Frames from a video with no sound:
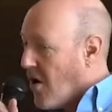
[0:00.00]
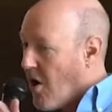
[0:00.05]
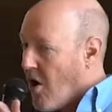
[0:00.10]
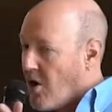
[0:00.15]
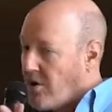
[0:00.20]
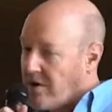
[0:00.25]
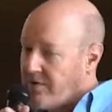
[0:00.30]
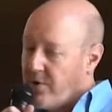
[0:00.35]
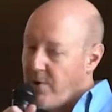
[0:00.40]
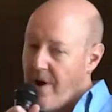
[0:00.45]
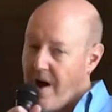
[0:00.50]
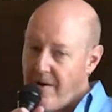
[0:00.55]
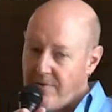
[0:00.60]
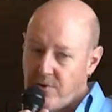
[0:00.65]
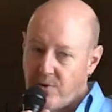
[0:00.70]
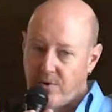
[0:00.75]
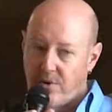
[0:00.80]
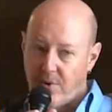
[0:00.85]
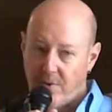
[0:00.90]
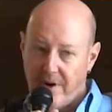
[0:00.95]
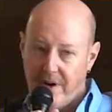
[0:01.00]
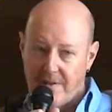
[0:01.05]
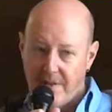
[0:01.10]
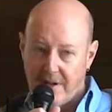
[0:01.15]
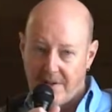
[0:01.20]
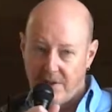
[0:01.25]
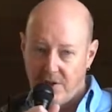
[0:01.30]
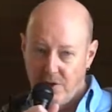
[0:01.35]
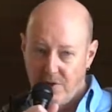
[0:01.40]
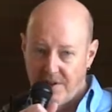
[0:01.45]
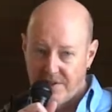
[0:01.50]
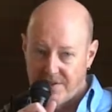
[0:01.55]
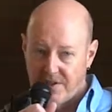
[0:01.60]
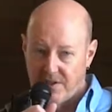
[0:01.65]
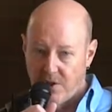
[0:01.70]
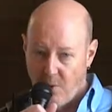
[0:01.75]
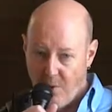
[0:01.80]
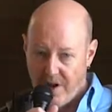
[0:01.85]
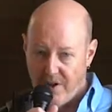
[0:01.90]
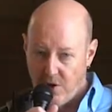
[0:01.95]
all of you have to agree that you, this
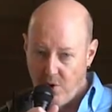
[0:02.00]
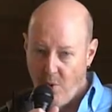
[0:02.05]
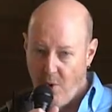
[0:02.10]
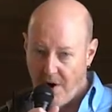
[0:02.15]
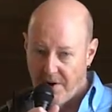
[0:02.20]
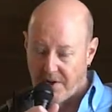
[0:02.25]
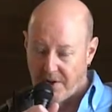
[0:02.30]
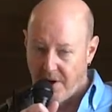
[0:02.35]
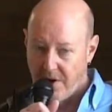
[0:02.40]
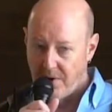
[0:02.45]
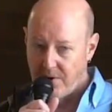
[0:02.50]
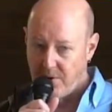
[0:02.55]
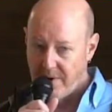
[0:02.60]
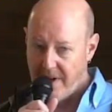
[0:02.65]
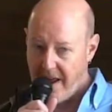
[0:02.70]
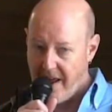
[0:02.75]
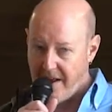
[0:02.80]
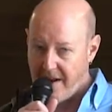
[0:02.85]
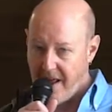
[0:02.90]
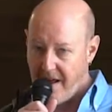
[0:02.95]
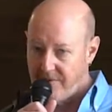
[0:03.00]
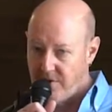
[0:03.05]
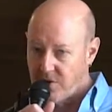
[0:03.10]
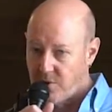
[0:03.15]
is the way you want to go. You can't have